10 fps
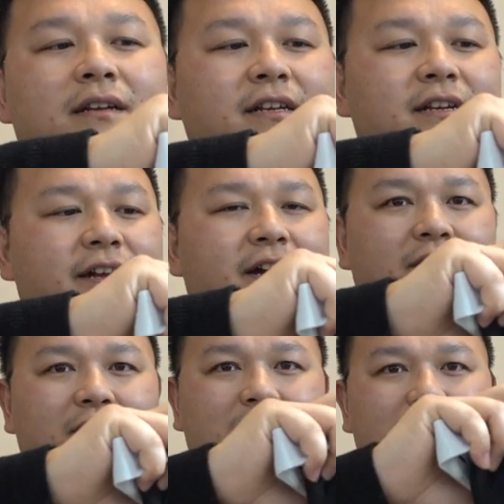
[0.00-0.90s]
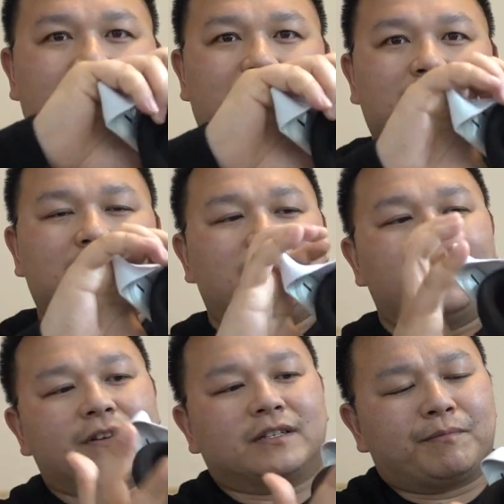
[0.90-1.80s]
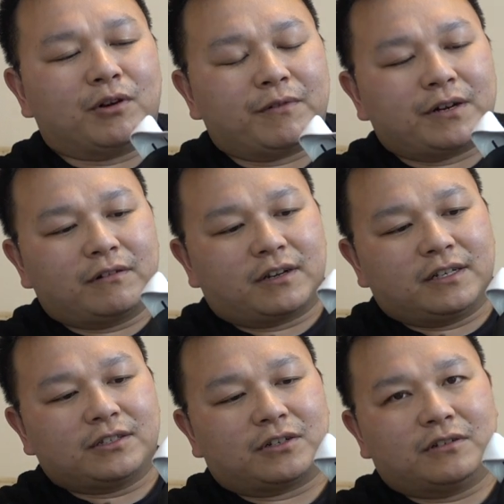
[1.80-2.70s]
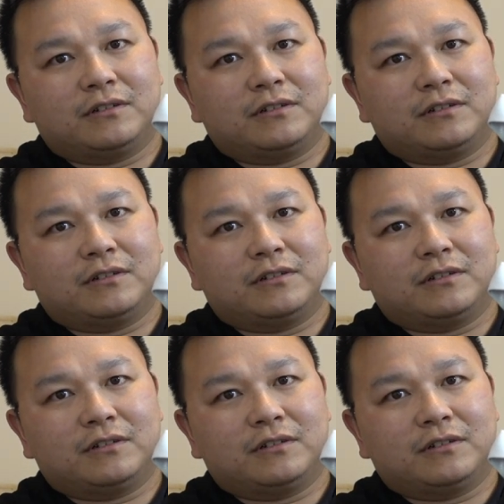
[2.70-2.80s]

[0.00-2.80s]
in and out if it's blurry. Okay, so